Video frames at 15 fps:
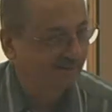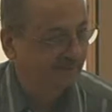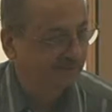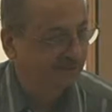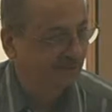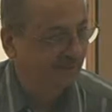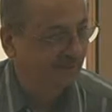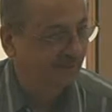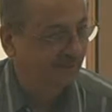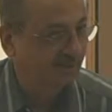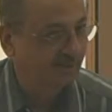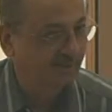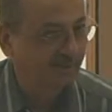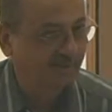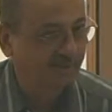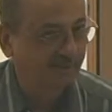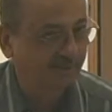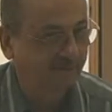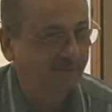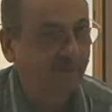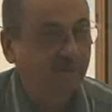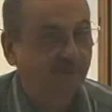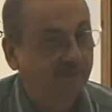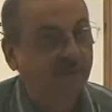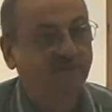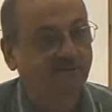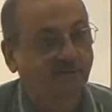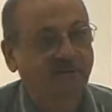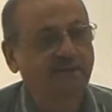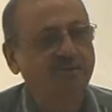Inshallah. Okay? Because
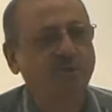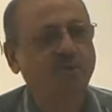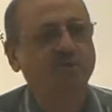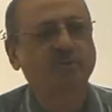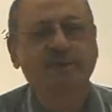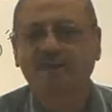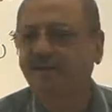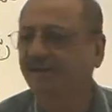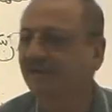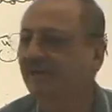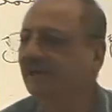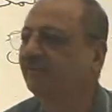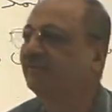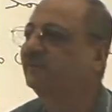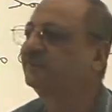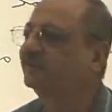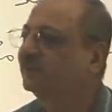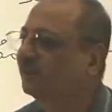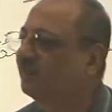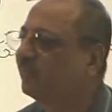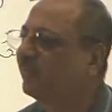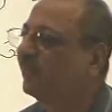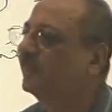right now we are dealing with simple